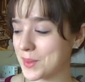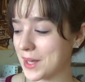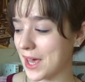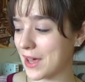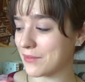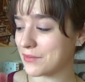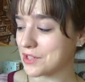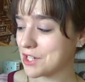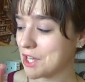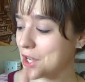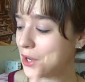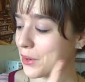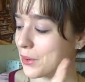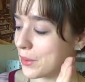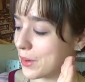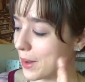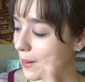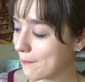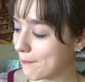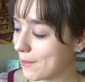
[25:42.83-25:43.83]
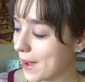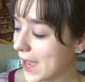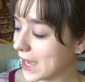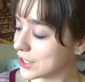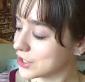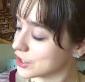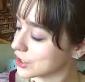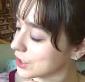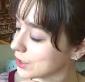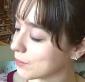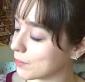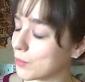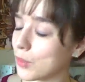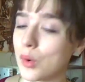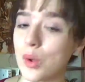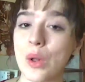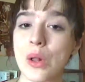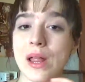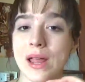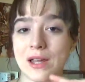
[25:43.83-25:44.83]
We have Toad, Badger,
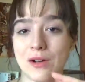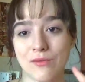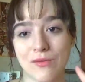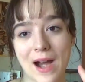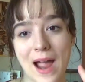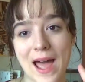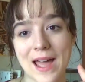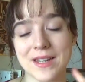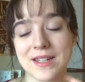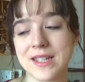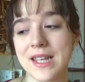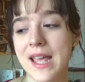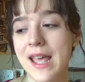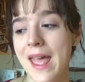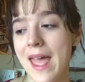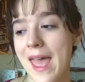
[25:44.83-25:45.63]
Mole, and Rat.